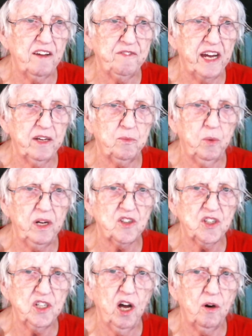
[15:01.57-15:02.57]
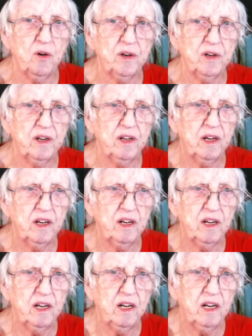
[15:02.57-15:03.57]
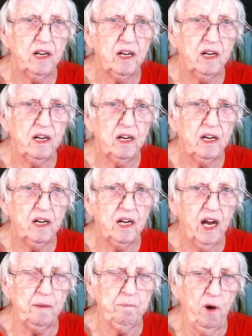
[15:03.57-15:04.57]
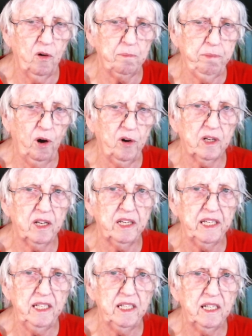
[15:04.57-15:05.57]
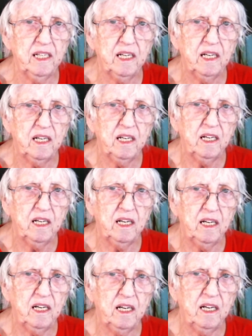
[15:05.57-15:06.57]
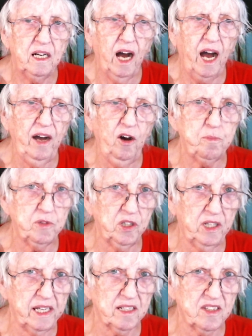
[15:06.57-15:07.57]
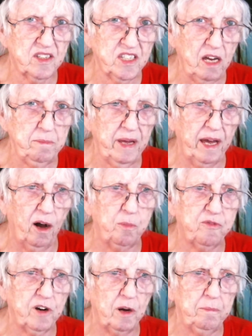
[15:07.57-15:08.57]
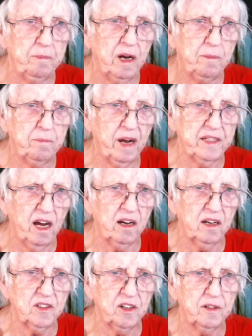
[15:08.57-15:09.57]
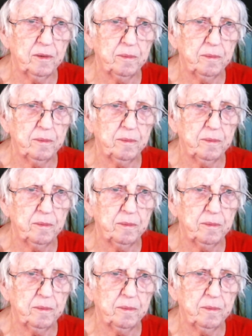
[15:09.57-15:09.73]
I had once known. And more importantly, I hoped to get some help from my doctor.